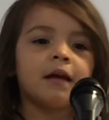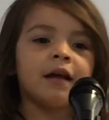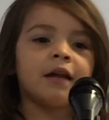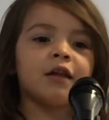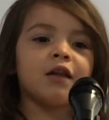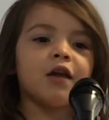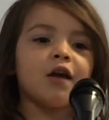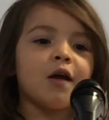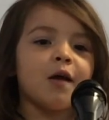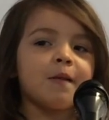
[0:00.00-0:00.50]

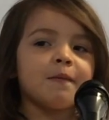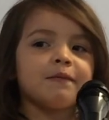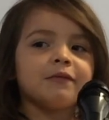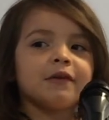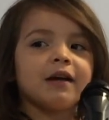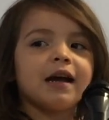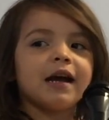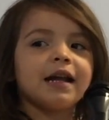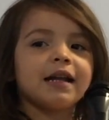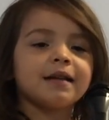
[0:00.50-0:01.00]
Hello,
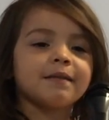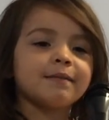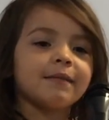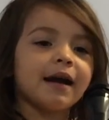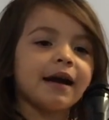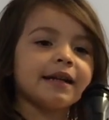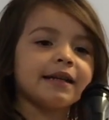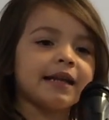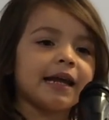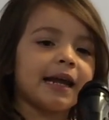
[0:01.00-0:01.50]
friends.
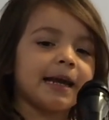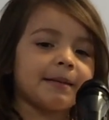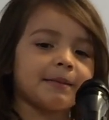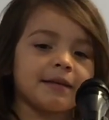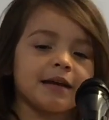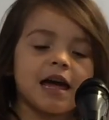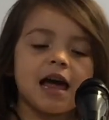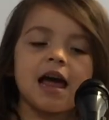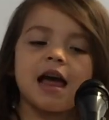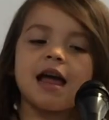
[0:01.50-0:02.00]
My name
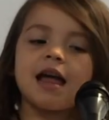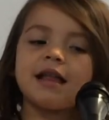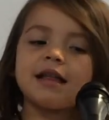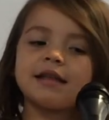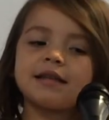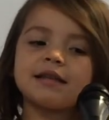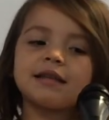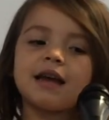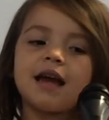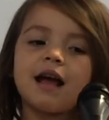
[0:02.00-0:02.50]

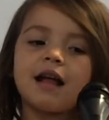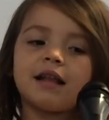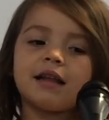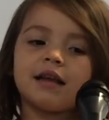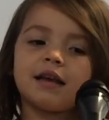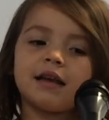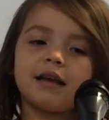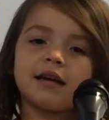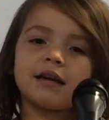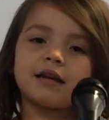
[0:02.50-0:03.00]
is
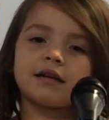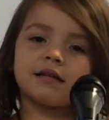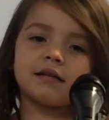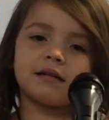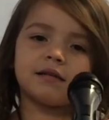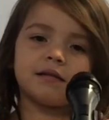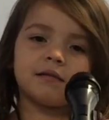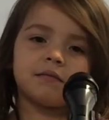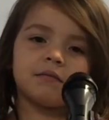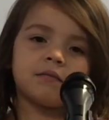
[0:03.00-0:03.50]
Angelic.
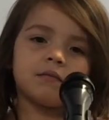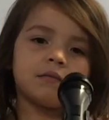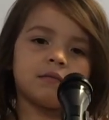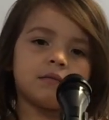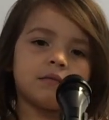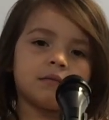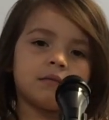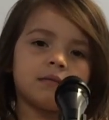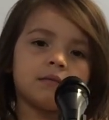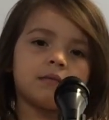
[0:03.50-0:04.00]

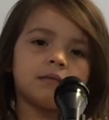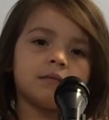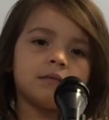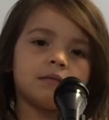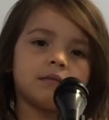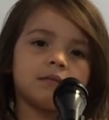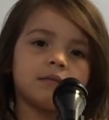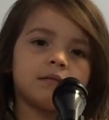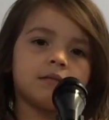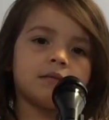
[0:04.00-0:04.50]

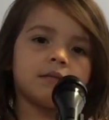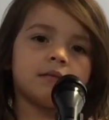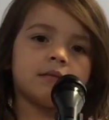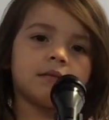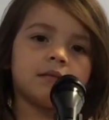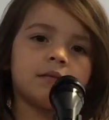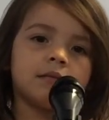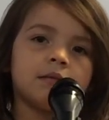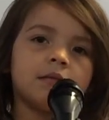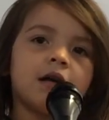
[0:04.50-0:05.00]
I
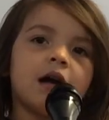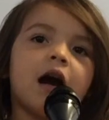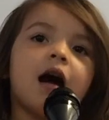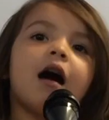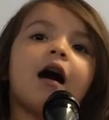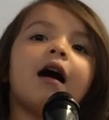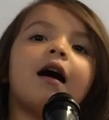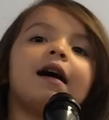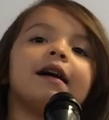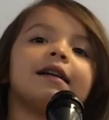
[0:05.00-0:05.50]
am.
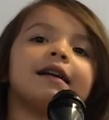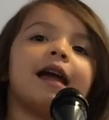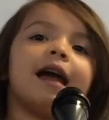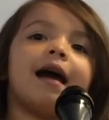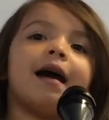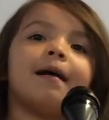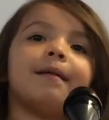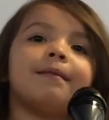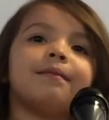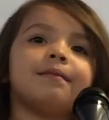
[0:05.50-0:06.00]

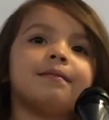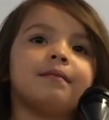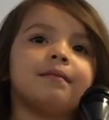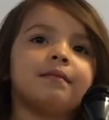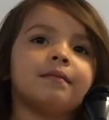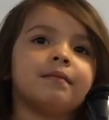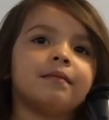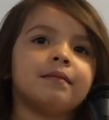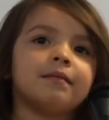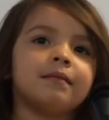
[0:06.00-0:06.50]
I am.
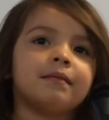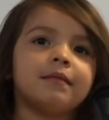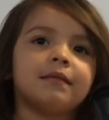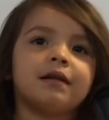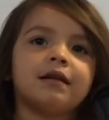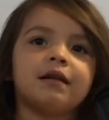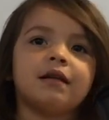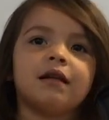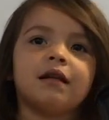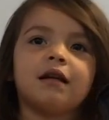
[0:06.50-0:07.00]
Four
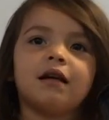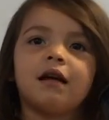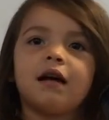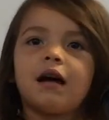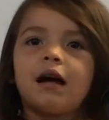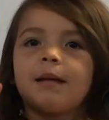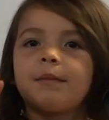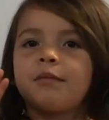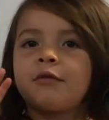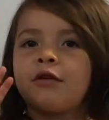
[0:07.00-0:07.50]
years old.
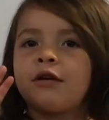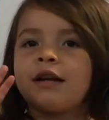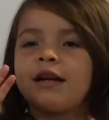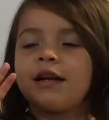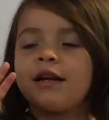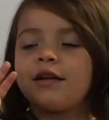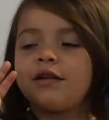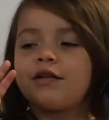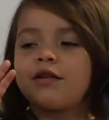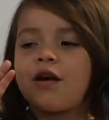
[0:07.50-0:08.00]
I'm four
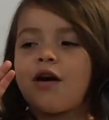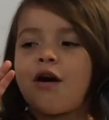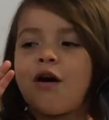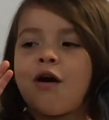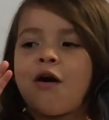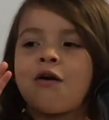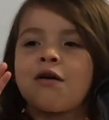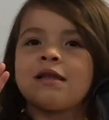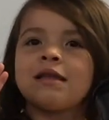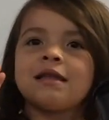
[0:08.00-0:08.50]
years
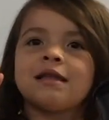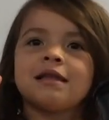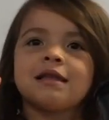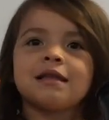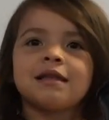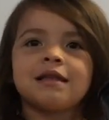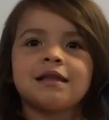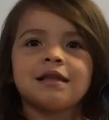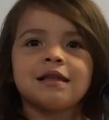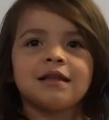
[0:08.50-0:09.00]
old.
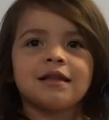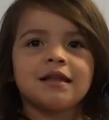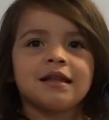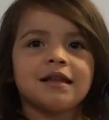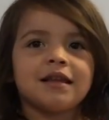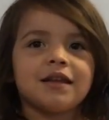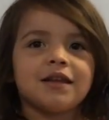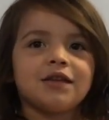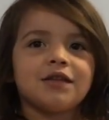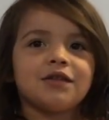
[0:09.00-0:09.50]

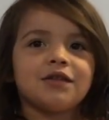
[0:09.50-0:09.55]
Today.